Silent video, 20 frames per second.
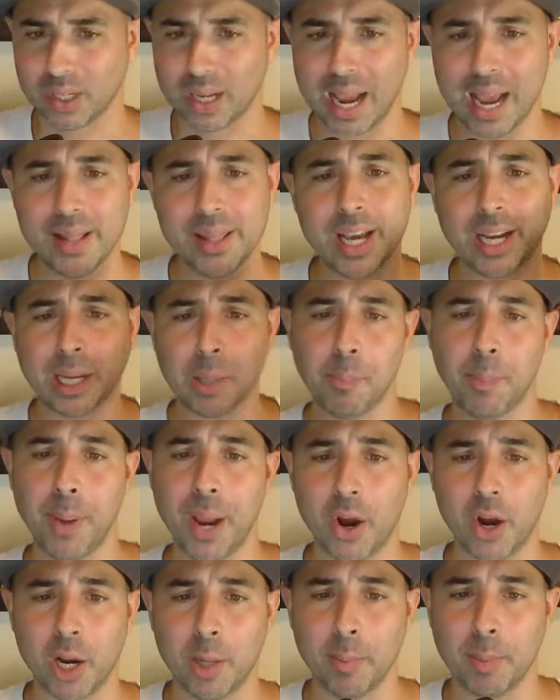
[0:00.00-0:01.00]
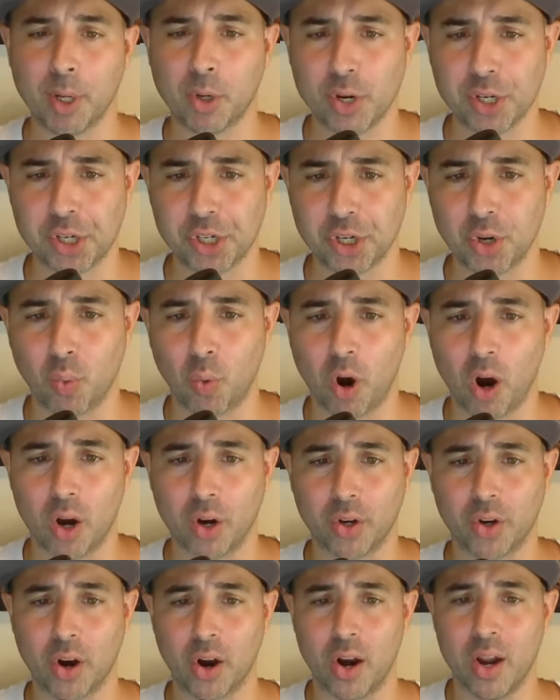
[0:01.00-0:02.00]
And they're comparing him to Christian
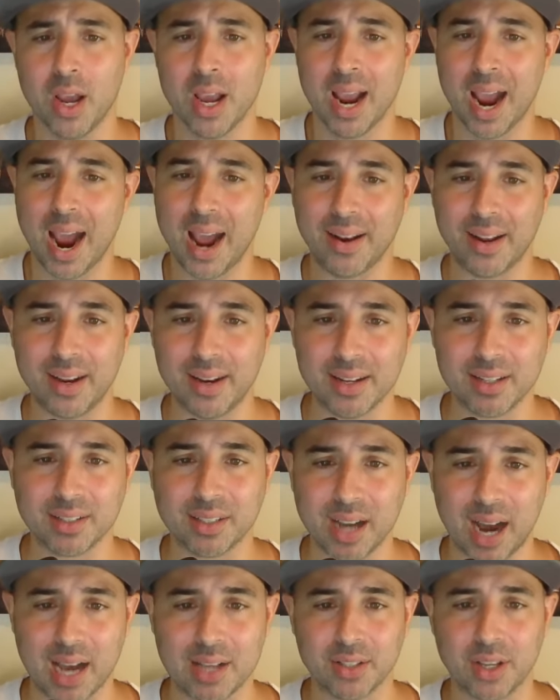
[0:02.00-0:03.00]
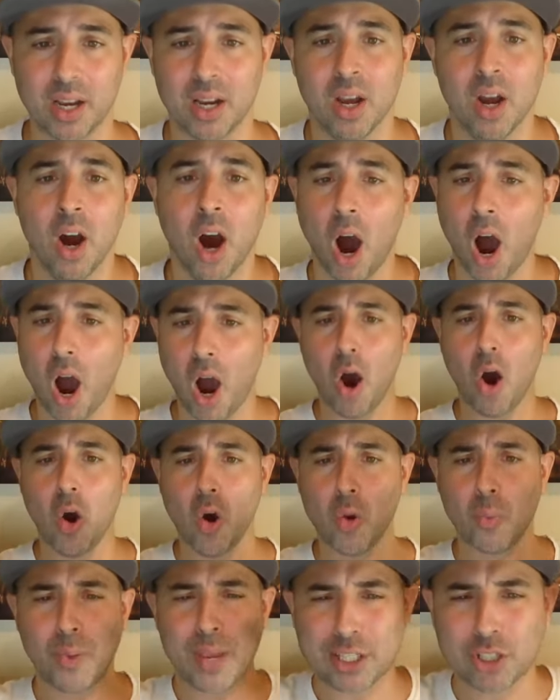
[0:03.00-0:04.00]
Walker. And then this guy's like,
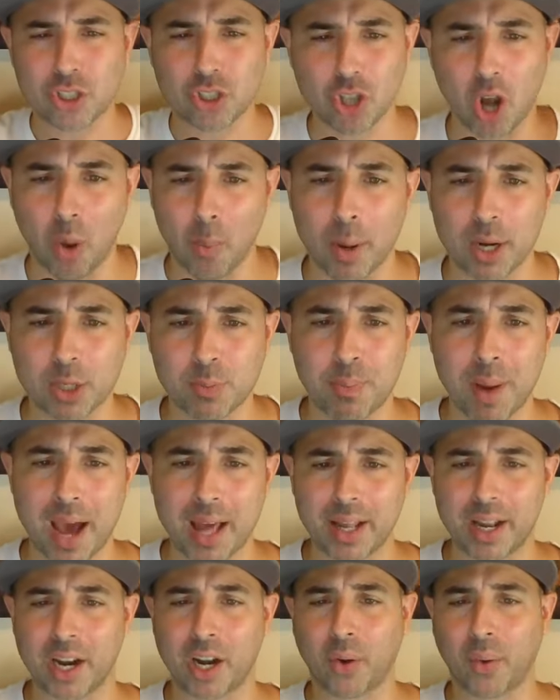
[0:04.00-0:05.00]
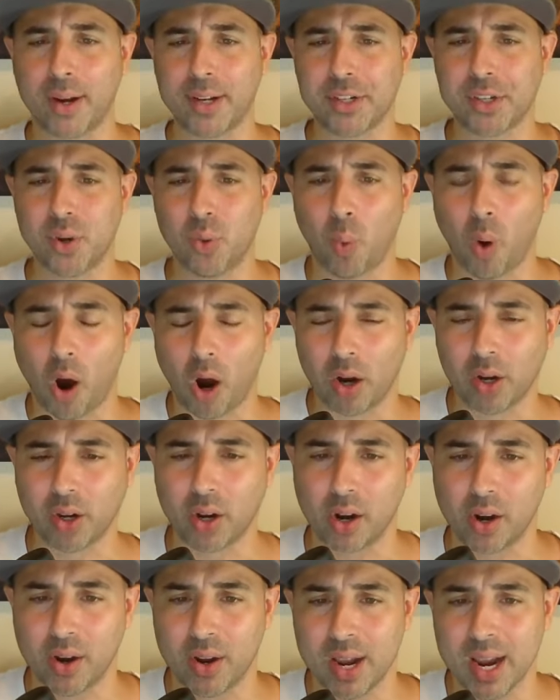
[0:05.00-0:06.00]
oh, he's so much better than Christian
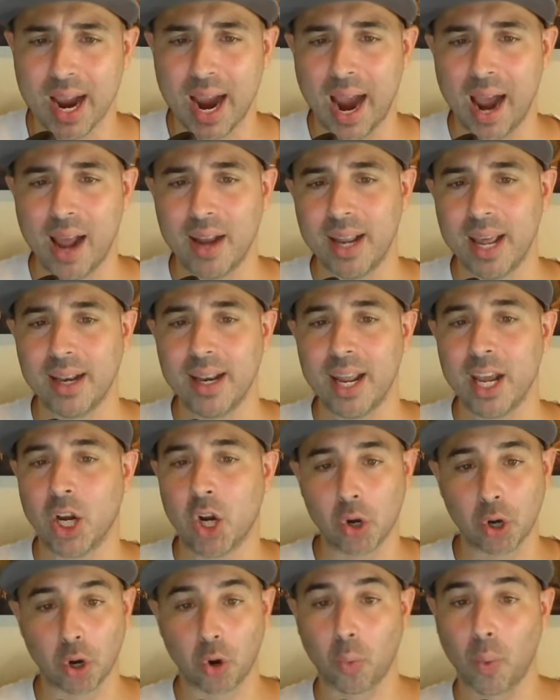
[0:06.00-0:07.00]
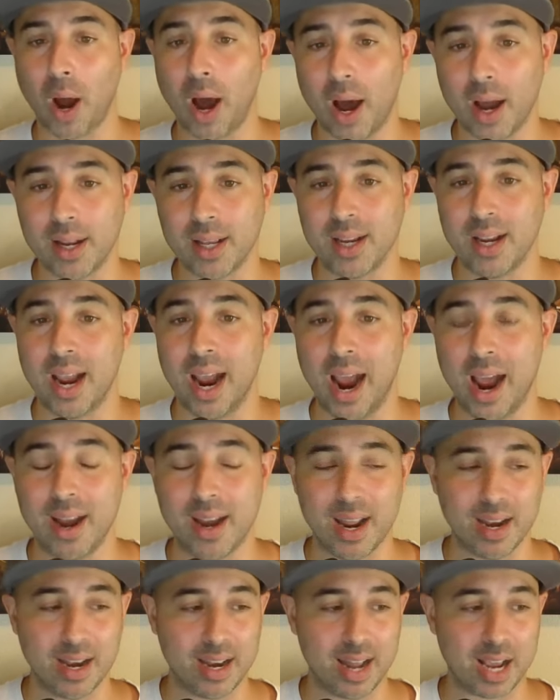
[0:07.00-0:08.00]
Walker. And then they go to Ronnie, and
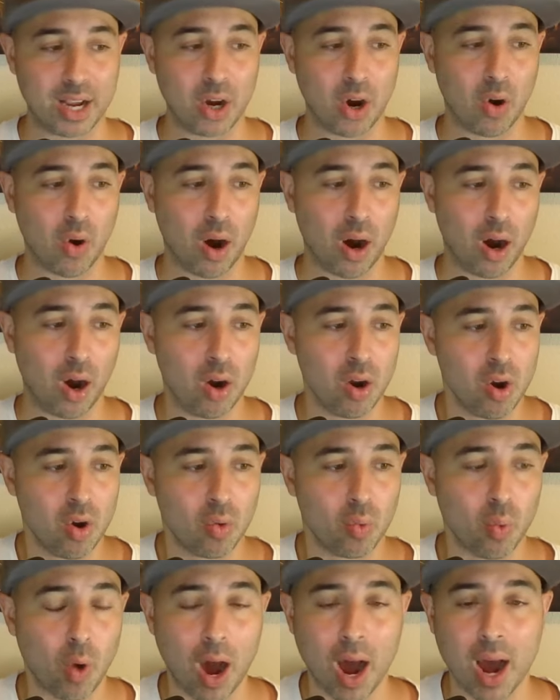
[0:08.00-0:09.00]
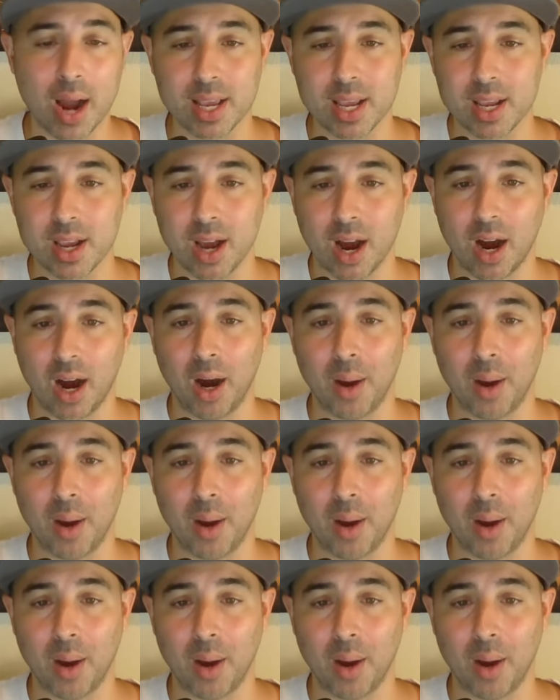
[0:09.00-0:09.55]
then they go, Ronnie,